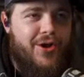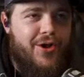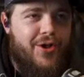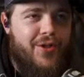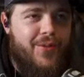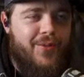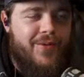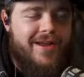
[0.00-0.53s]

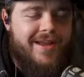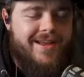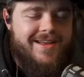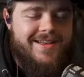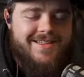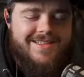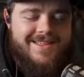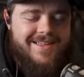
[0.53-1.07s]

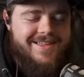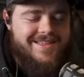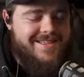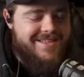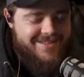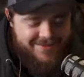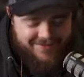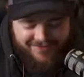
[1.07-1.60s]
always,
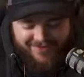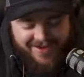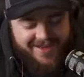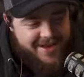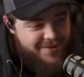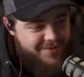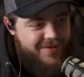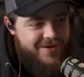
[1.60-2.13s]
it's the
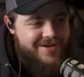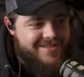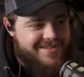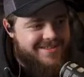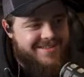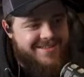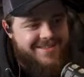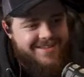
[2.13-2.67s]
fucking
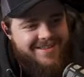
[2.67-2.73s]
worst.